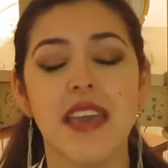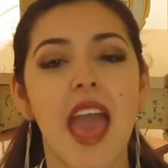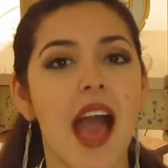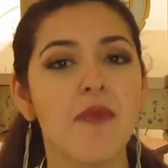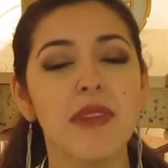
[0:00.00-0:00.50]

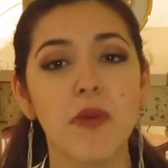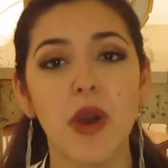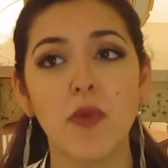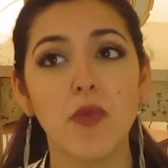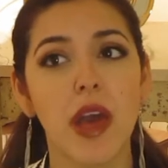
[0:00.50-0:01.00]
Yeah, I mean, I,
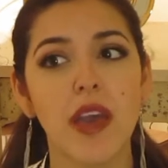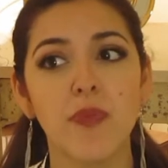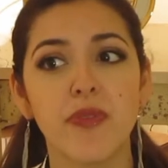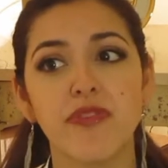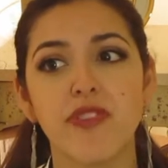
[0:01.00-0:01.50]
I, I
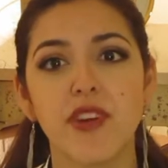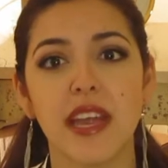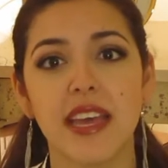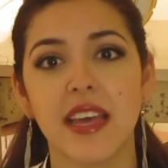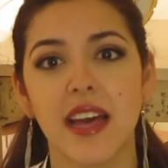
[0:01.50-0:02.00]
prefer
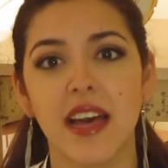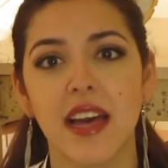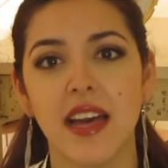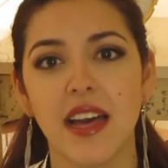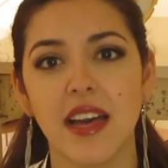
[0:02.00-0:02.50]
like
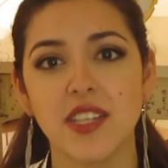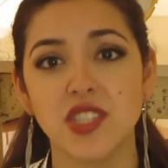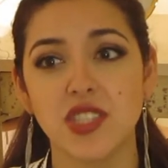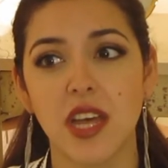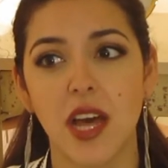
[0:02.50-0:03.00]
a,
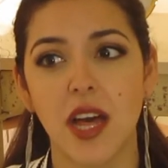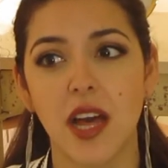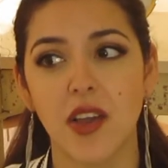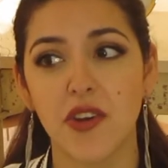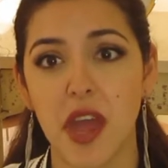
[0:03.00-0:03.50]

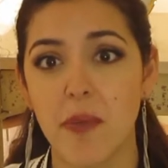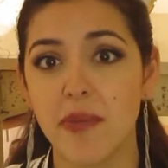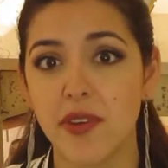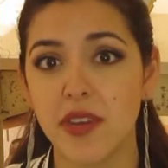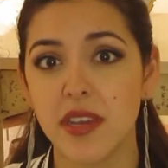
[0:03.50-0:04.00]
a
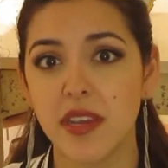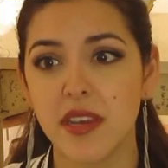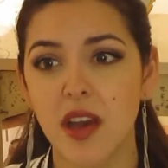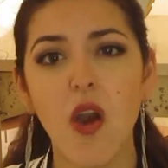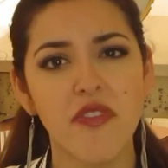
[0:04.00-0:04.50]

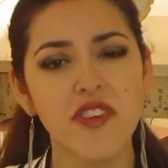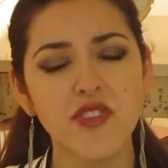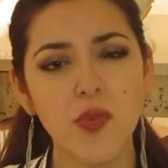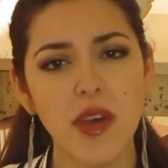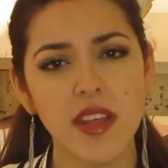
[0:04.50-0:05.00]
cranberry. Oh,
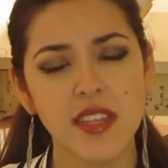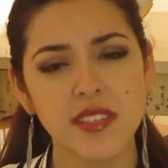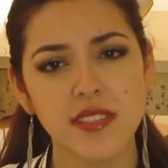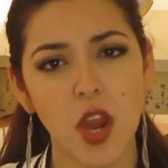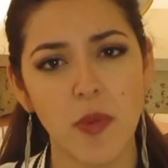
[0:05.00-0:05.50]
there's one at
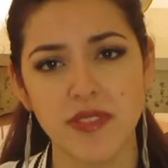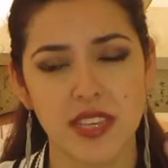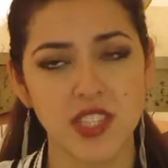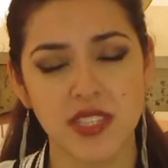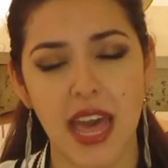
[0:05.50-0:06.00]
Starbucks.
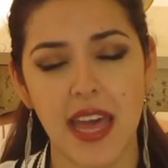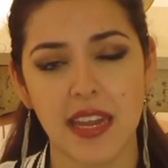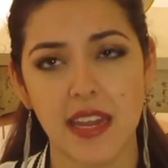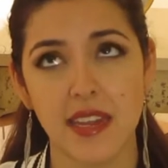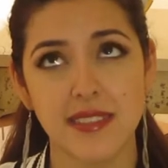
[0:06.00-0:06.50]
I just had
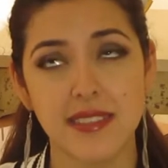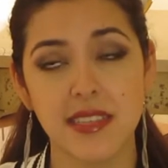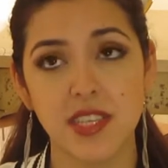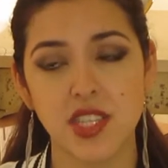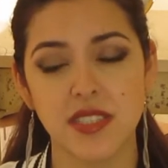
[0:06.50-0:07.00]
it and it's
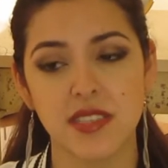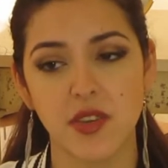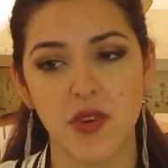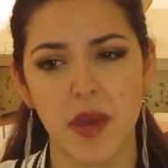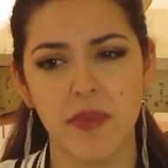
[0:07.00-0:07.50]
delicious. The
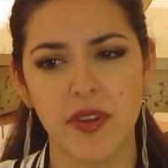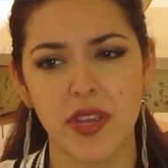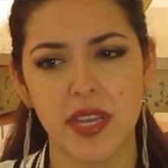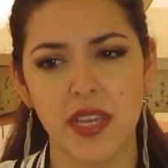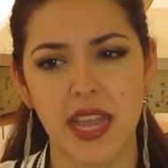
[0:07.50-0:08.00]

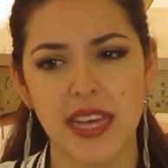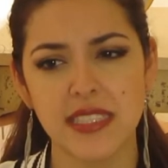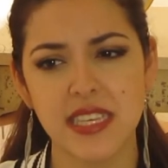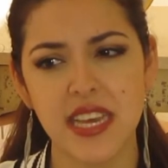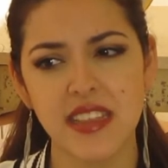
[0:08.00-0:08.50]
cranberry
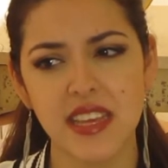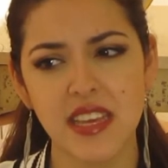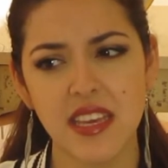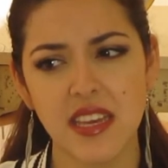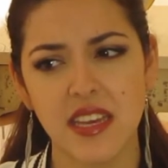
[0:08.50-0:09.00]
latte, I
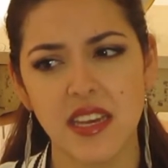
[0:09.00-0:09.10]
think?